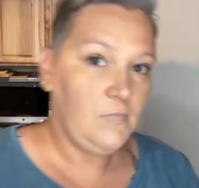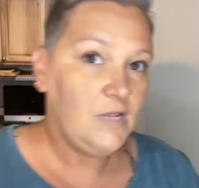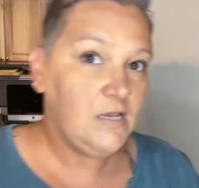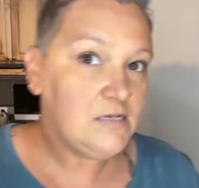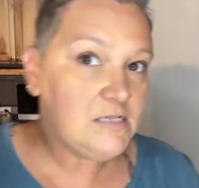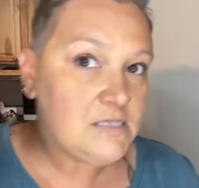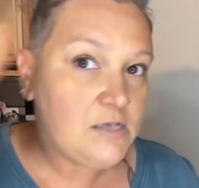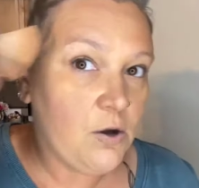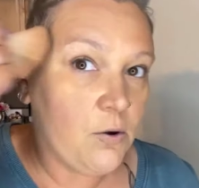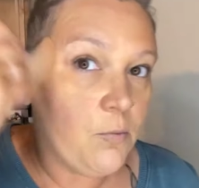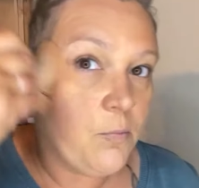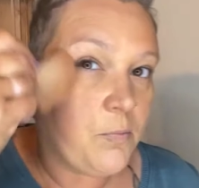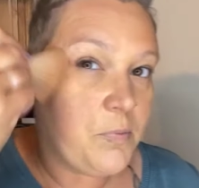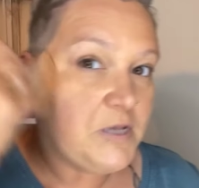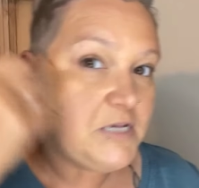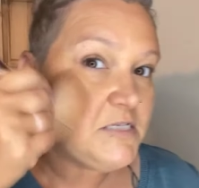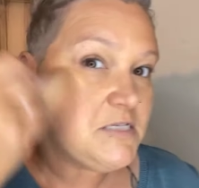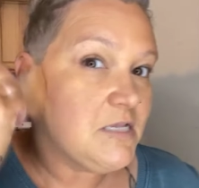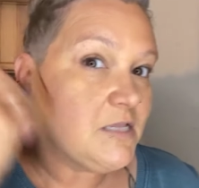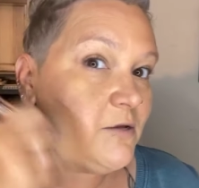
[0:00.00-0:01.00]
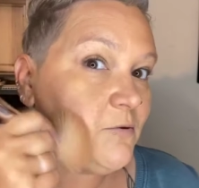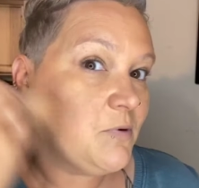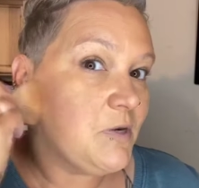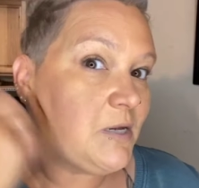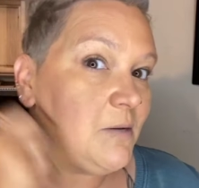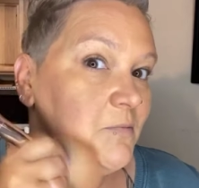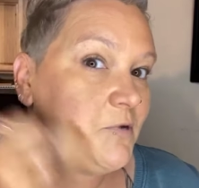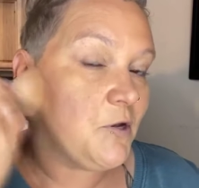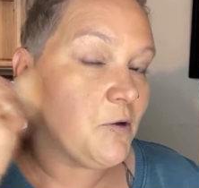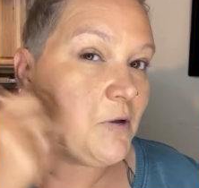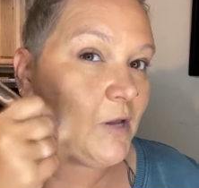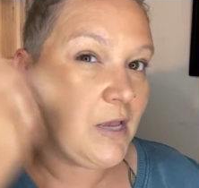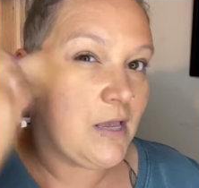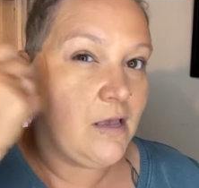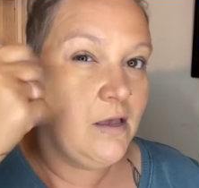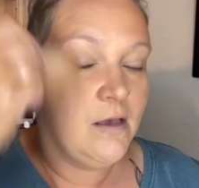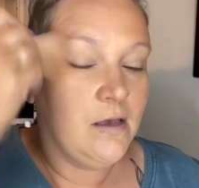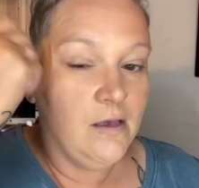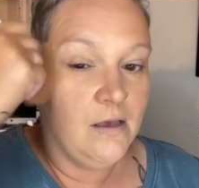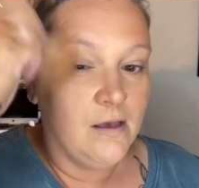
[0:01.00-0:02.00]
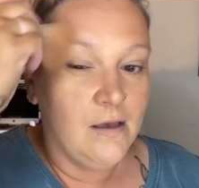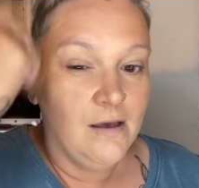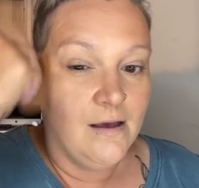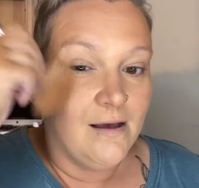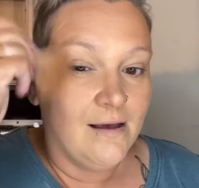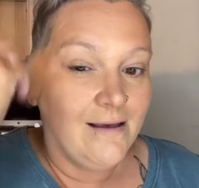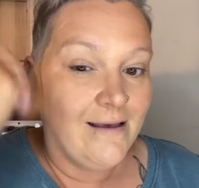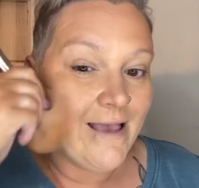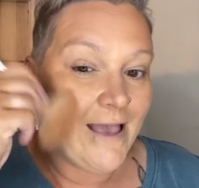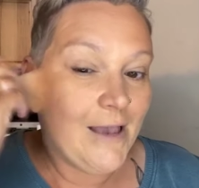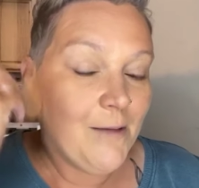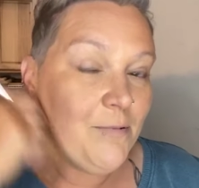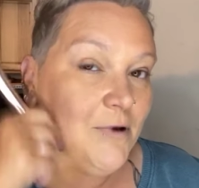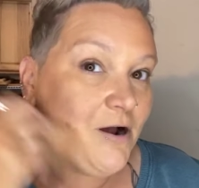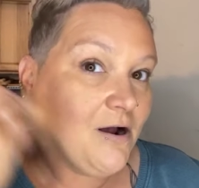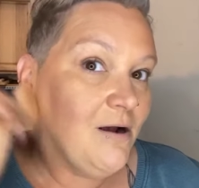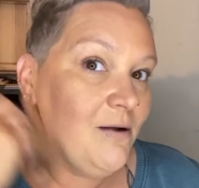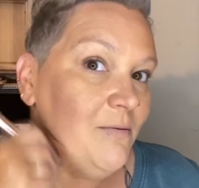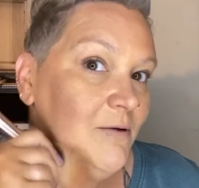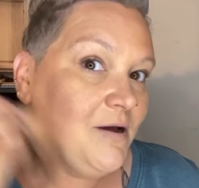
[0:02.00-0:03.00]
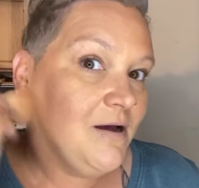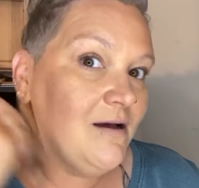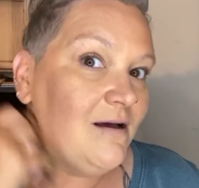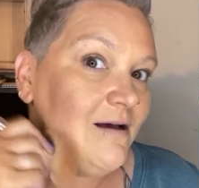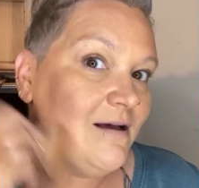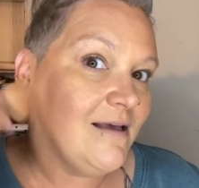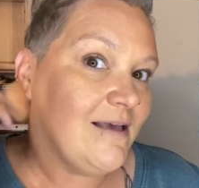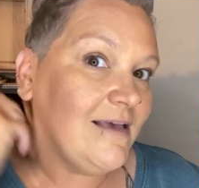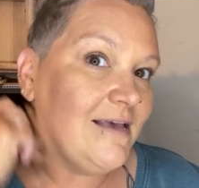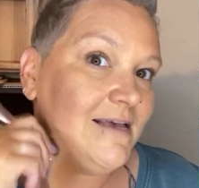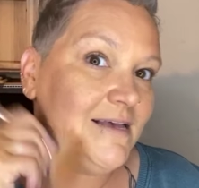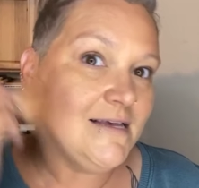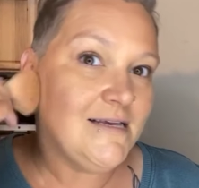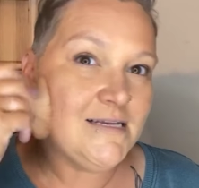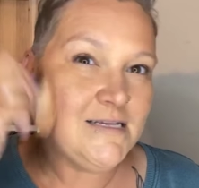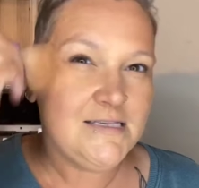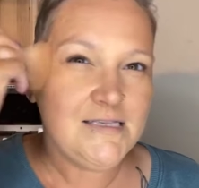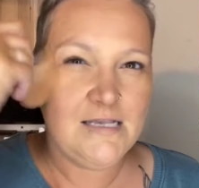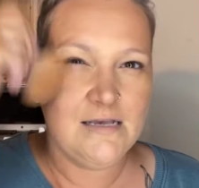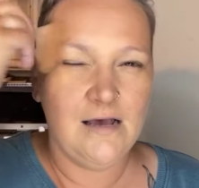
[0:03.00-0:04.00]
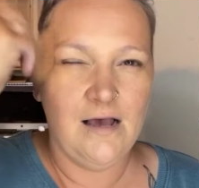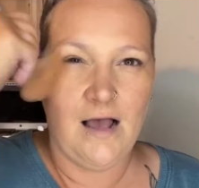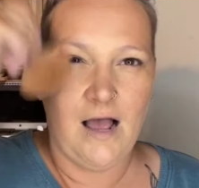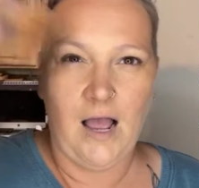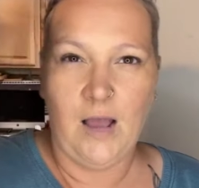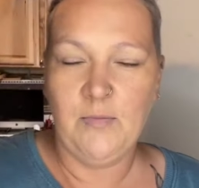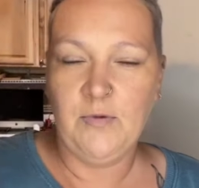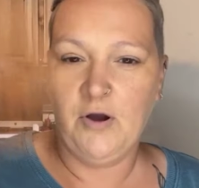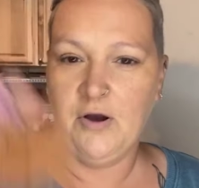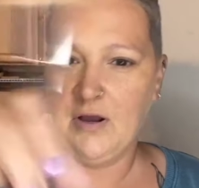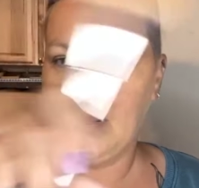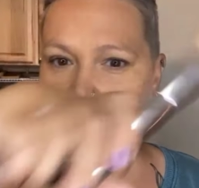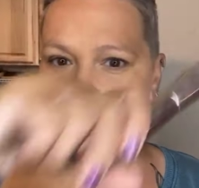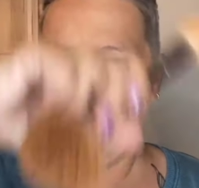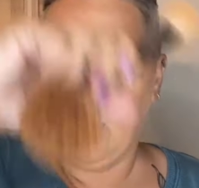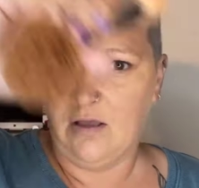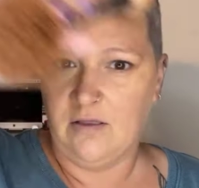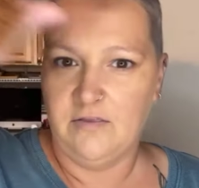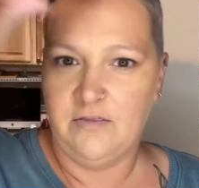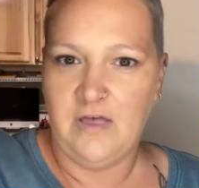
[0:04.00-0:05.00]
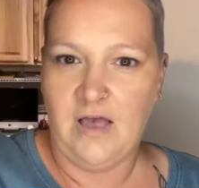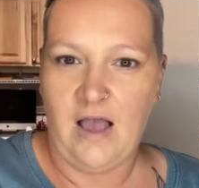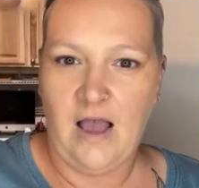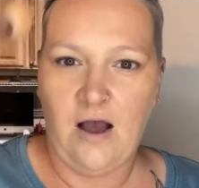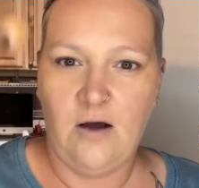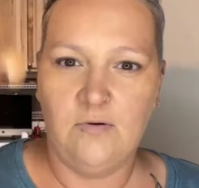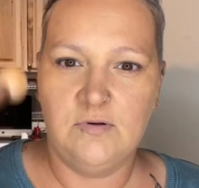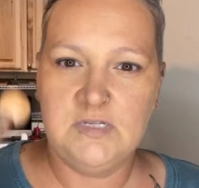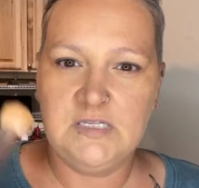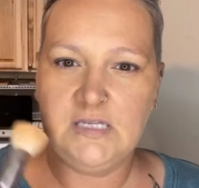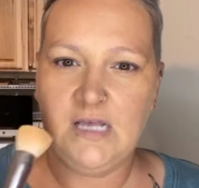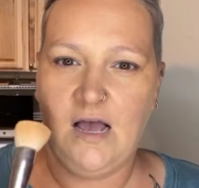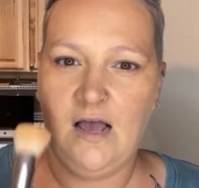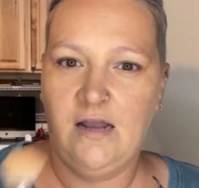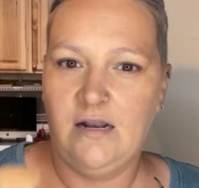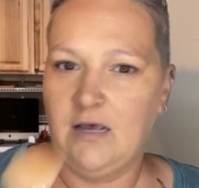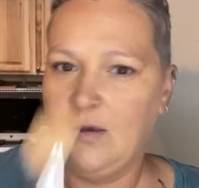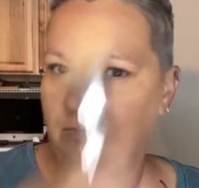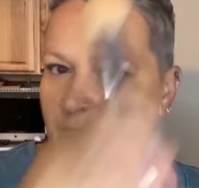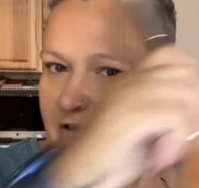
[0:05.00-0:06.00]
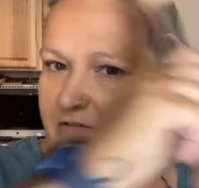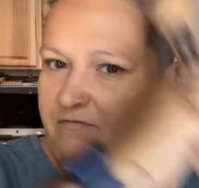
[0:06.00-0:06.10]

So basically what I'm doing, hey Barb, is I'm going along the outside of my